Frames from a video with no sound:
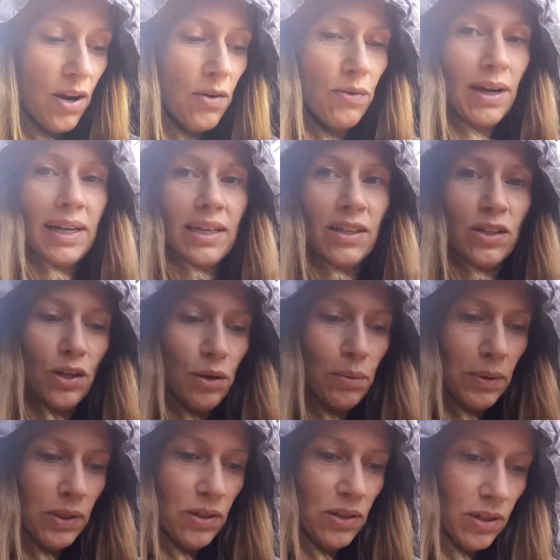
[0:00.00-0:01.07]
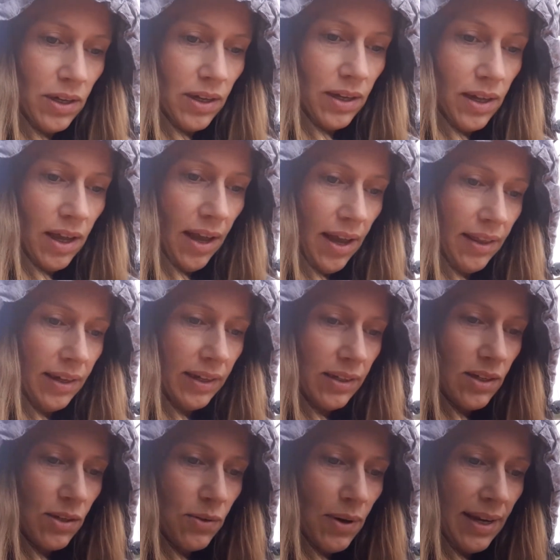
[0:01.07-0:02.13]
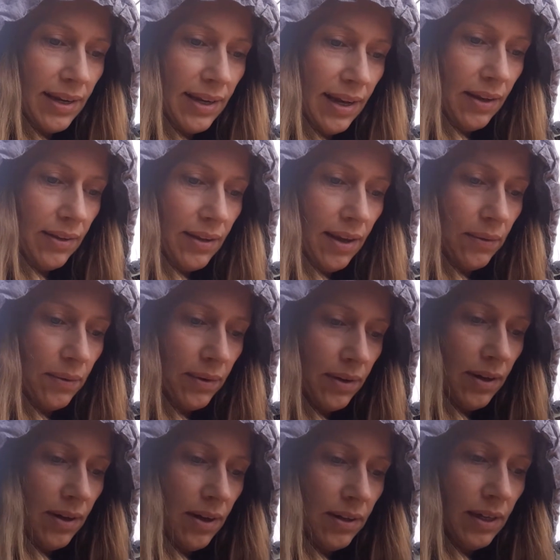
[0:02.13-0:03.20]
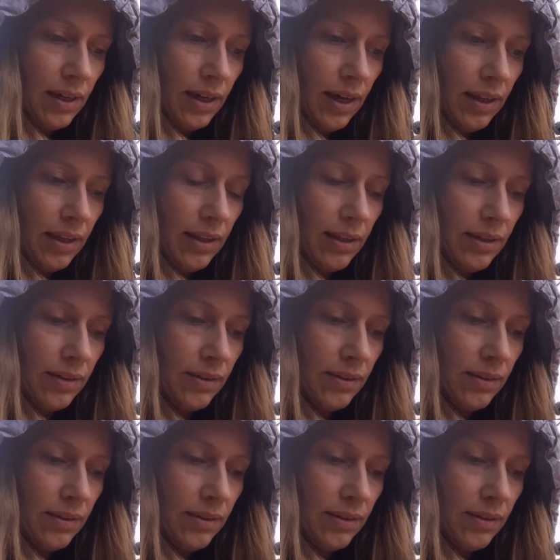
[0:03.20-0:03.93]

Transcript: not raining too much. I think she's ready now though, aren't you girl?